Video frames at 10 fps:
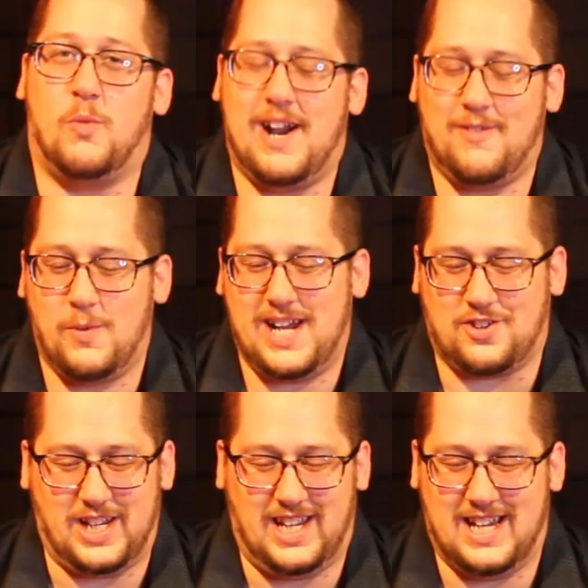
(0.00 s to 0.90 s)
whenever we
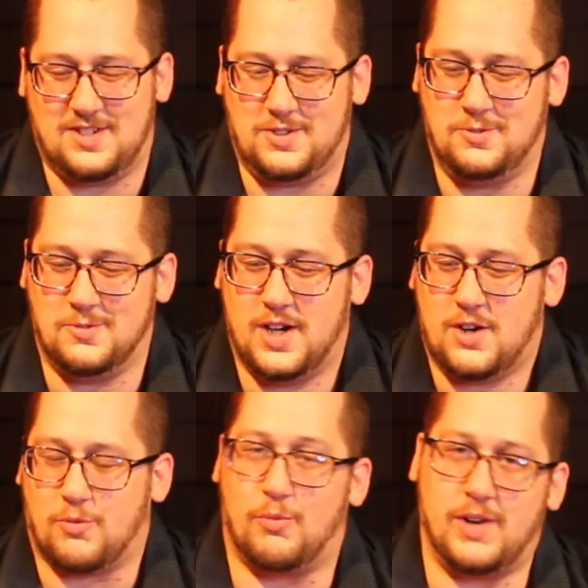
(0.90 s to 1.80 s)
actually get to
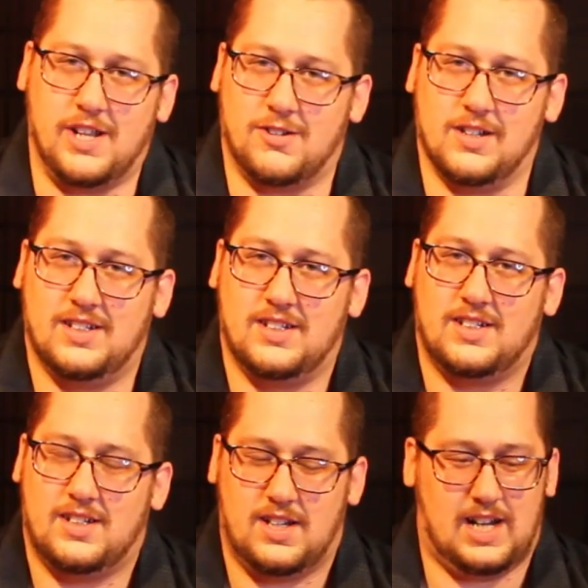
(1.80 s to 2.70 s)
real
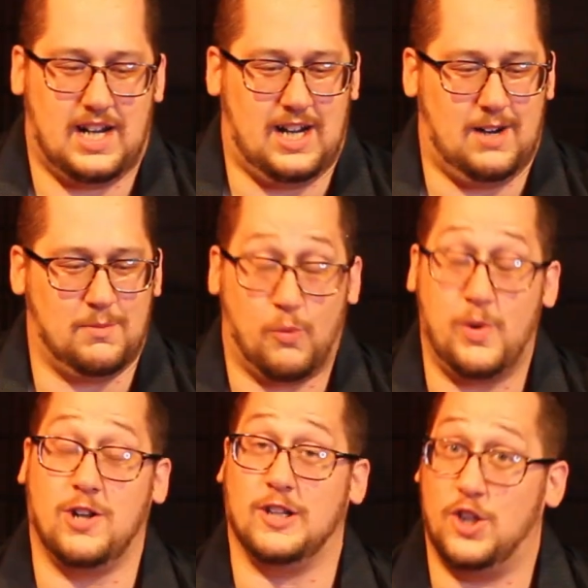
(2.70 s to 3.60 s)

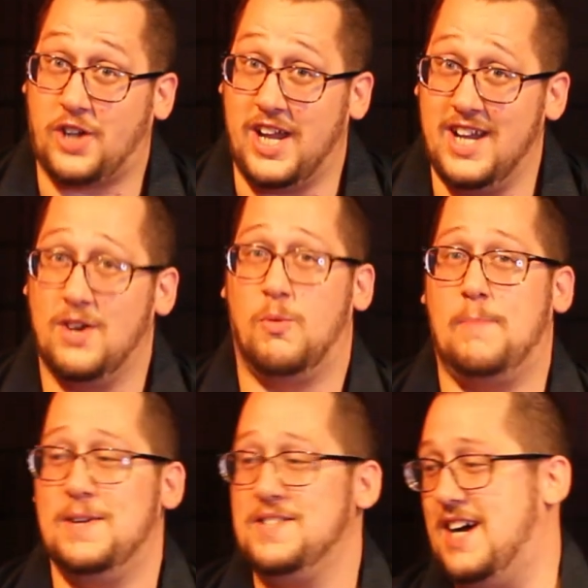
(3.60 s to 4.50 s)
looking
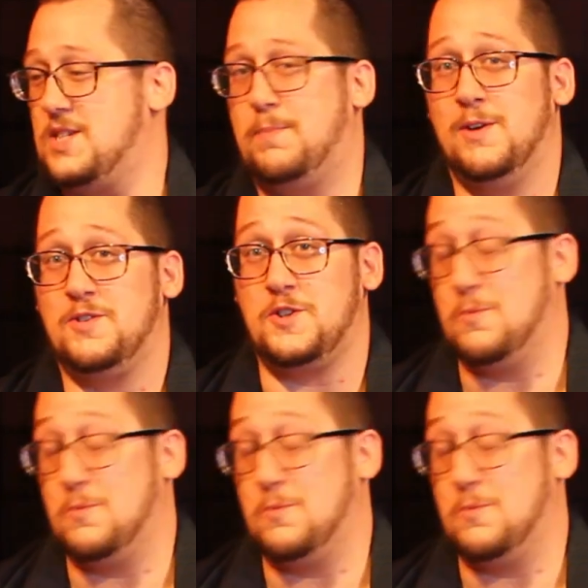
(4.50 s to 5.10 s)
weapons as opposed to